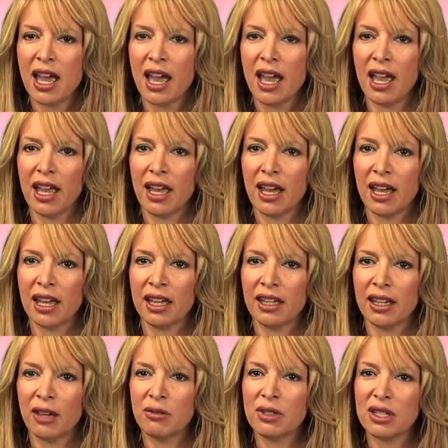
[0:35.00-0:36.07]

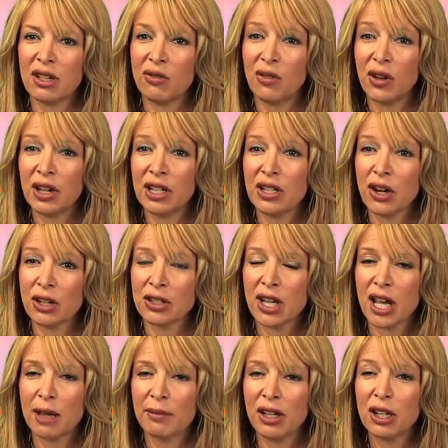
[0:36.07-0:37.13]
And I was in a very dark
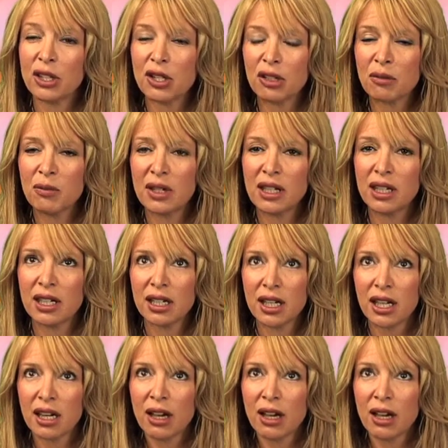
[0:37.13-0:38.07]
time, and it took me